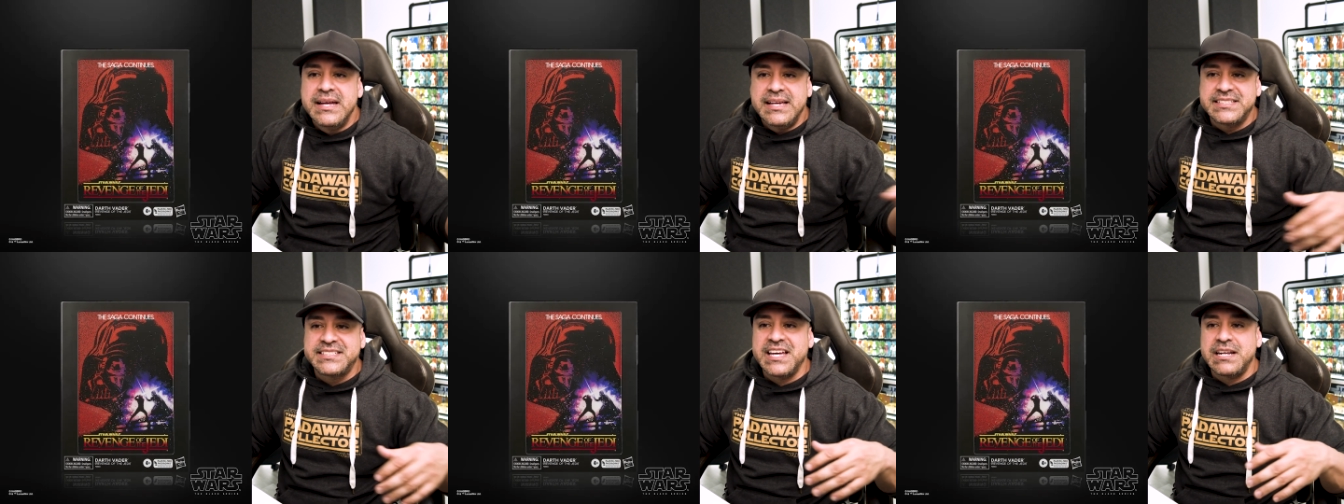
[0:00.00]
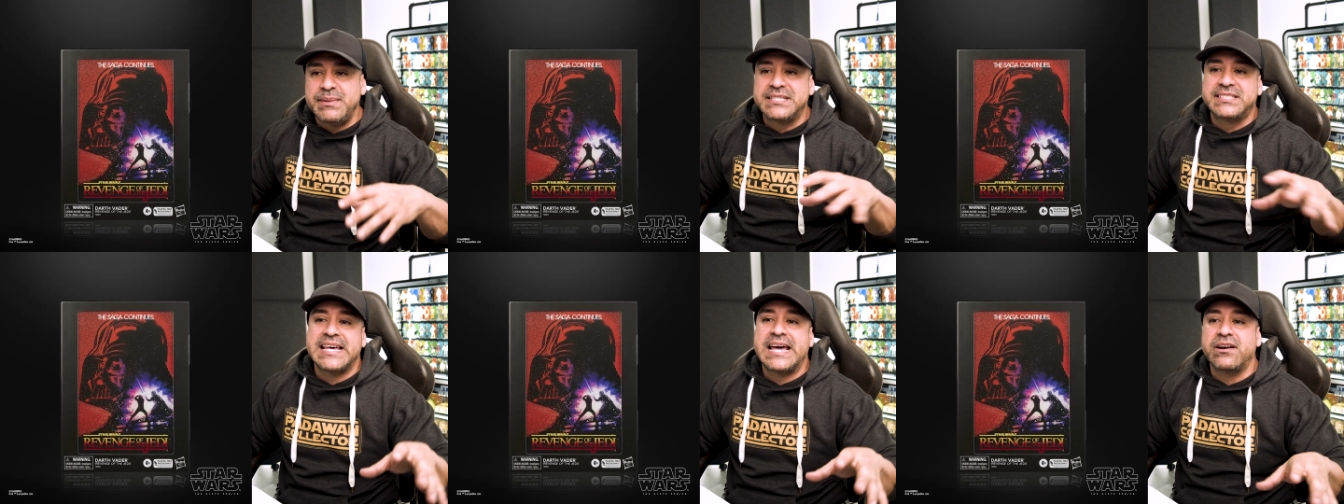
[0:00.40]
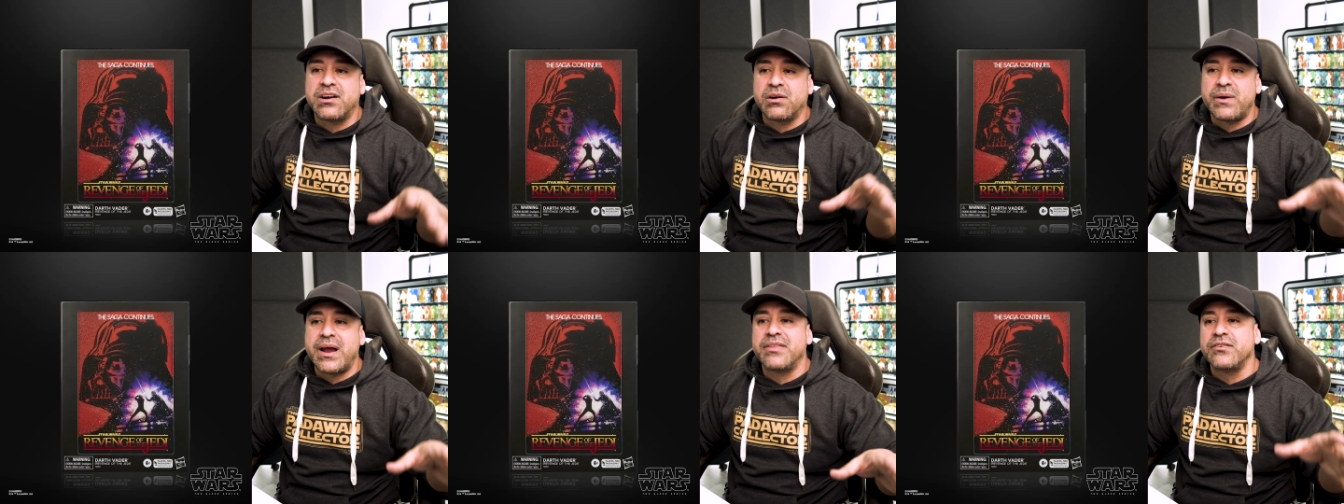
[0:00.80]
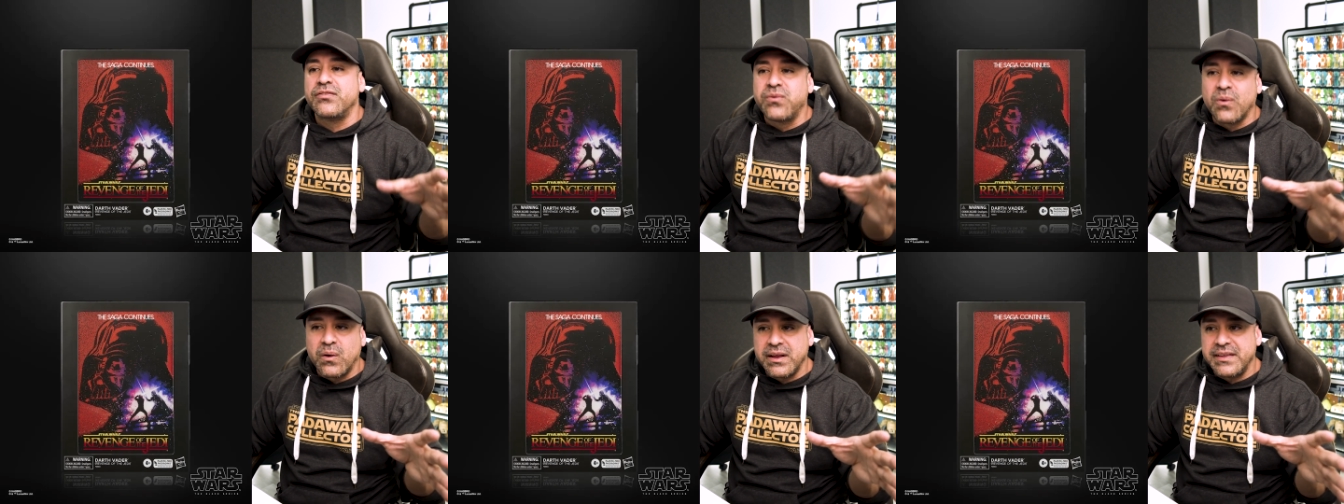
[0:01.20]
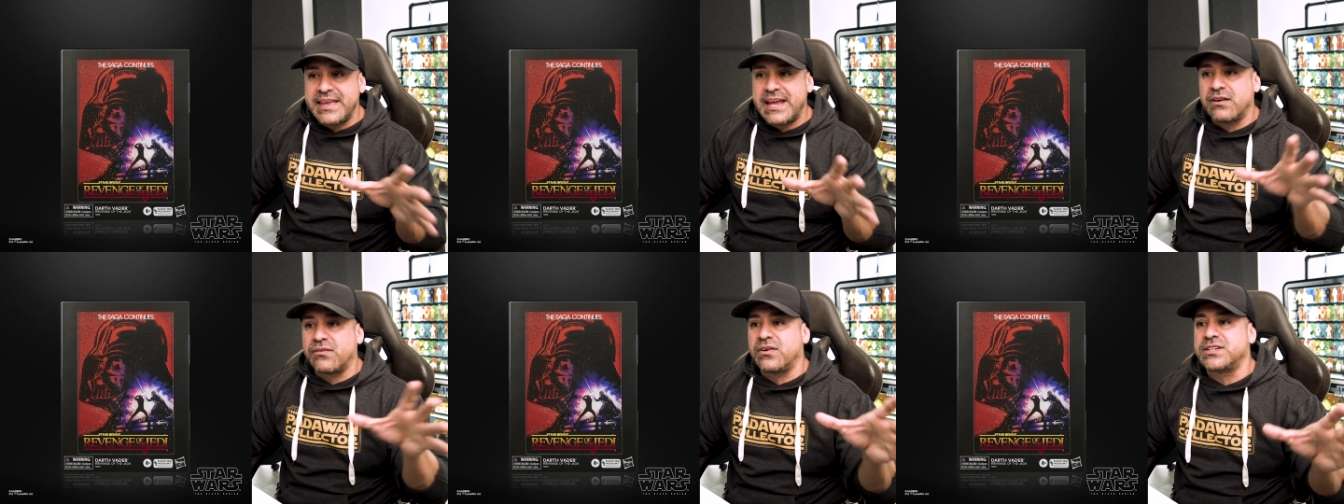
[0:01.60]
is gonna be centered around the 40th
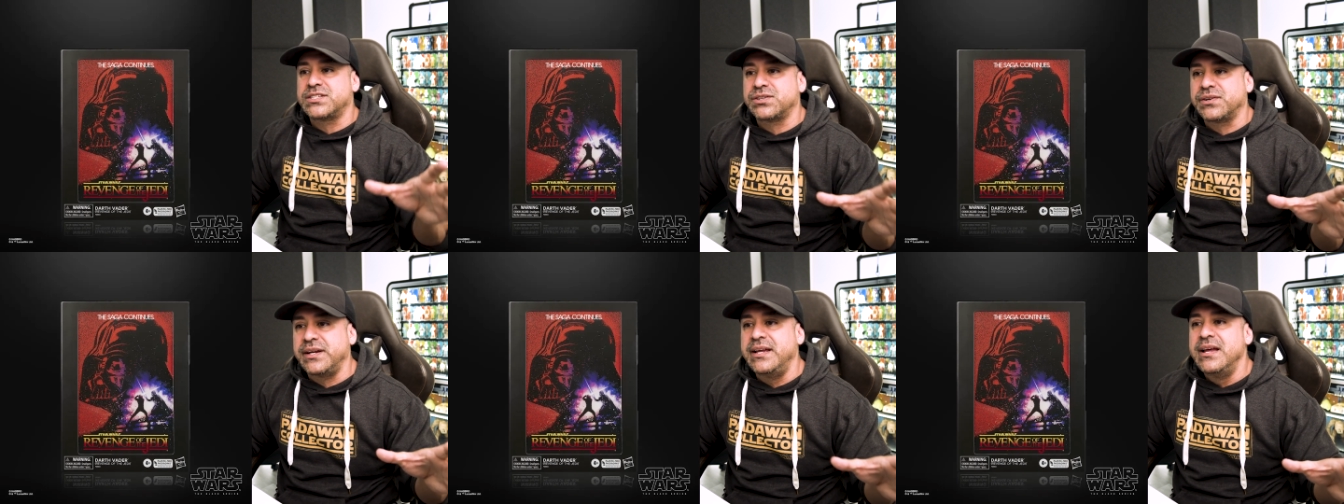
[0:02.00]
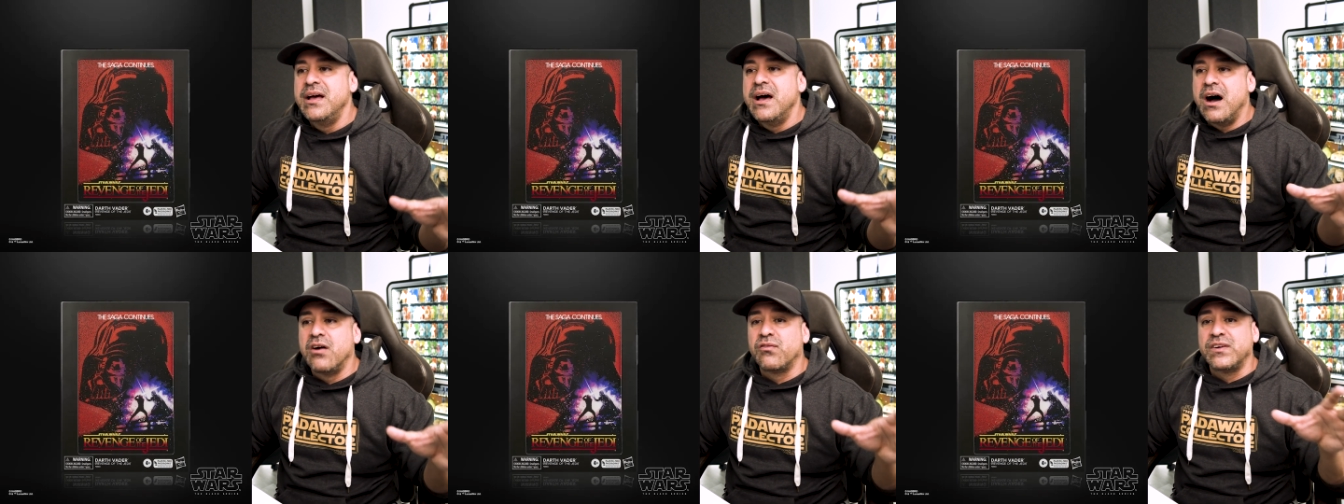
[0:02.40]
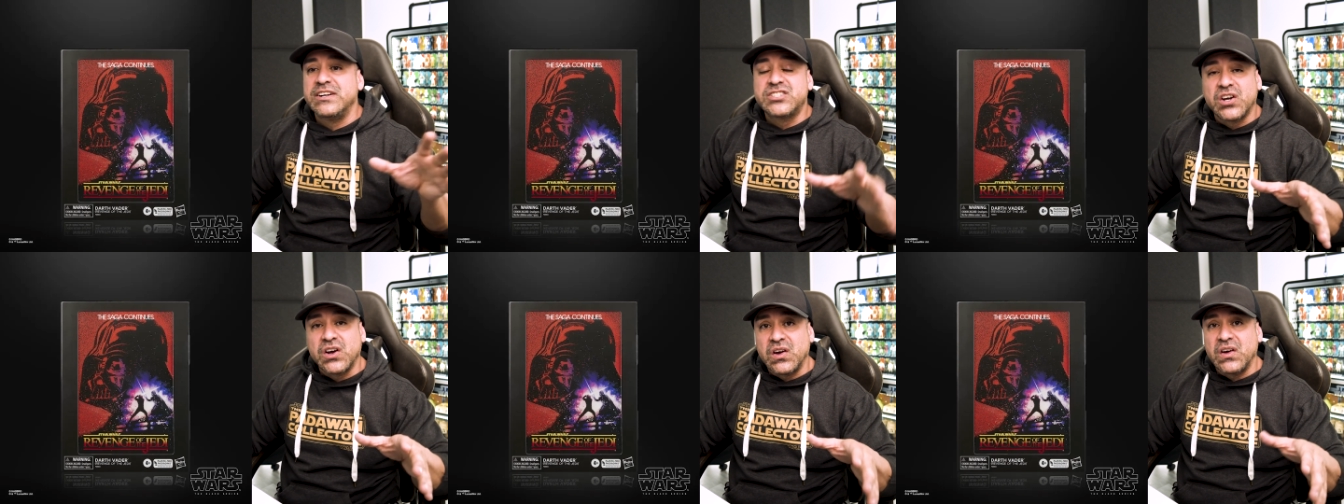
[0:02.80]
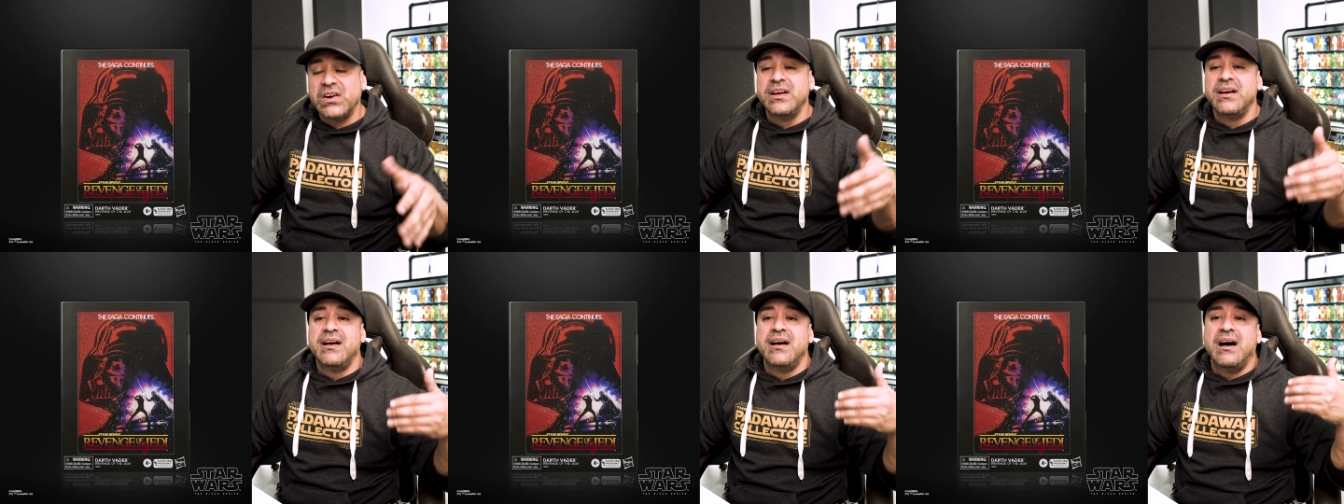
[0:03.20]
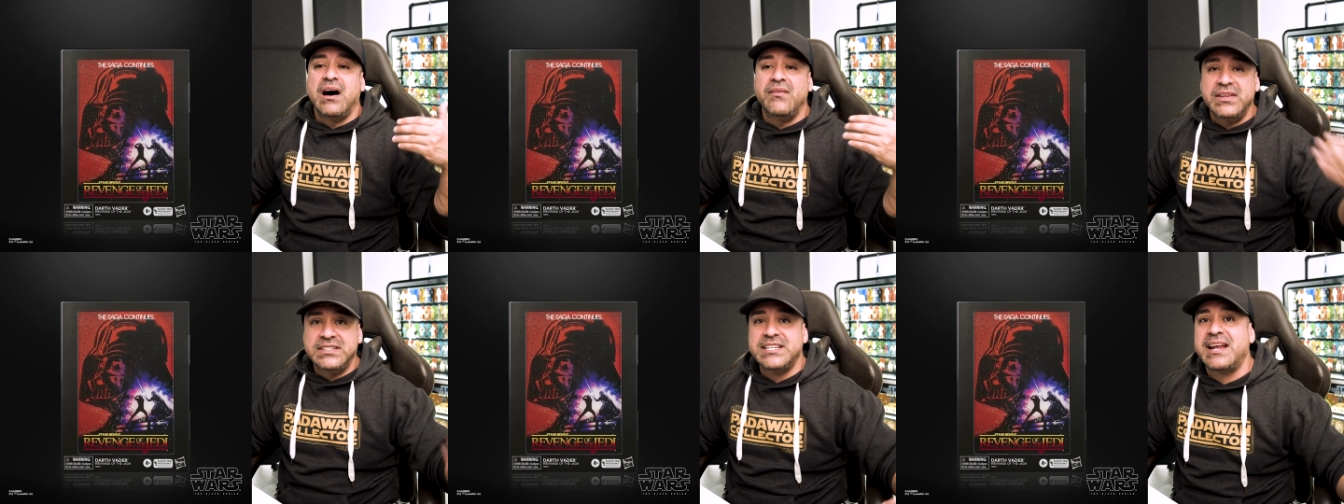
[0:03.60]
anniversary of Return
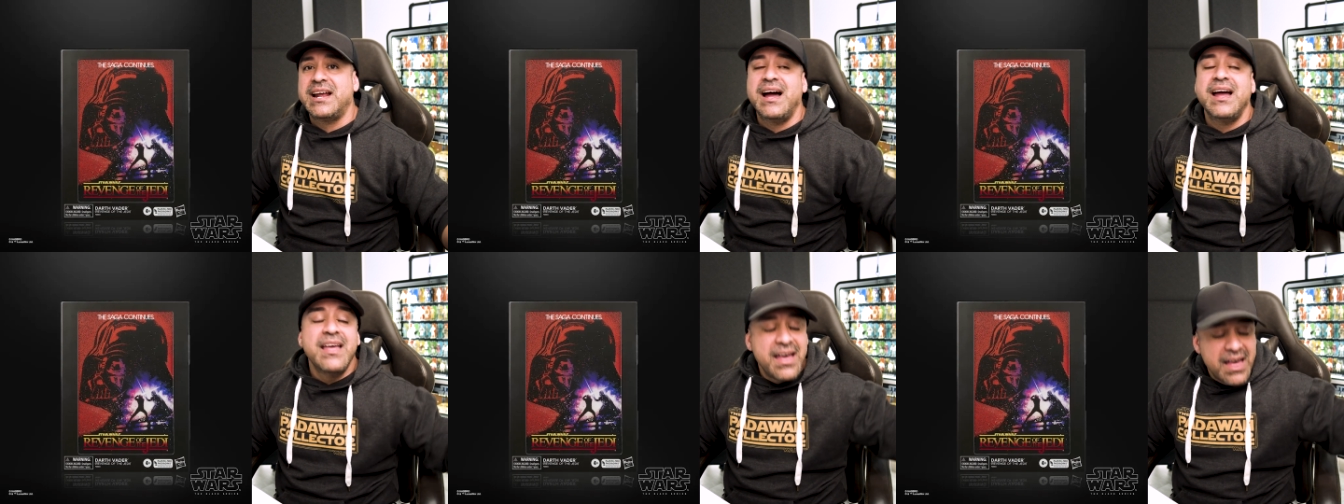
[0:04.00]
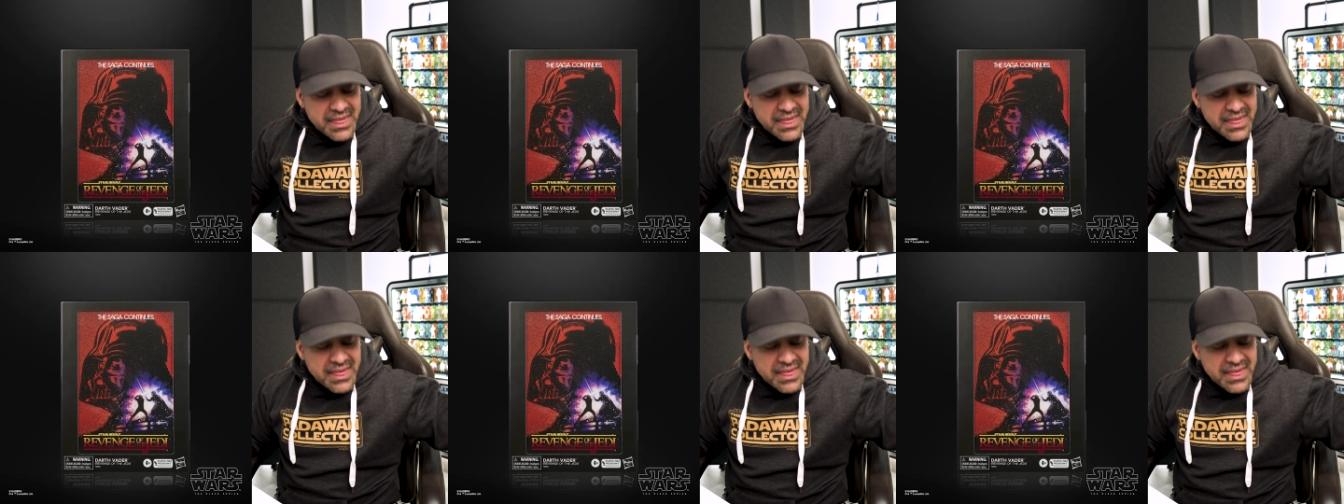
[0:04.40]
of the Jedi.